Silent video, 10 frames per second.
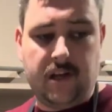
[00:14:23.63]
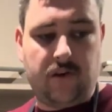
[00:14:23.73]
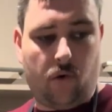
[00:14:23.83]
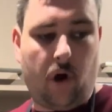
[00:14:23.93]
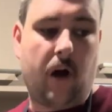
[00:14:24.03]

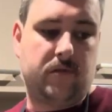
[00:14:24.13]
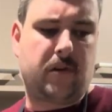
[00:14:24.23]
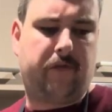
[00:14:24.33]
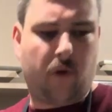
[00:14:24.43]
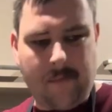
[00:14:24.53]
About
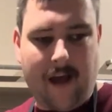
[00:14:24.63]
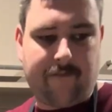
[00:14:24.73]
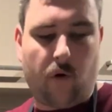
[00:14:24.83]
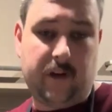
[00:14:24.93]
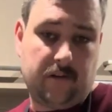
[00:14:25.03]

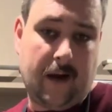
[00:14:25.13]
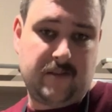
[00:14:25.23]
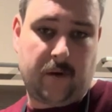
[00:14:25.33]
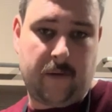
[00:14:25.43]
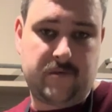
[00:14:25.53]
40 grams
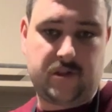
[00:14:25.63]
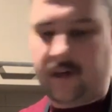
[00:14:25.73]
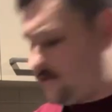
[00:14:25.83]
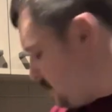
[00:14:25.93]
of parmesan cheese.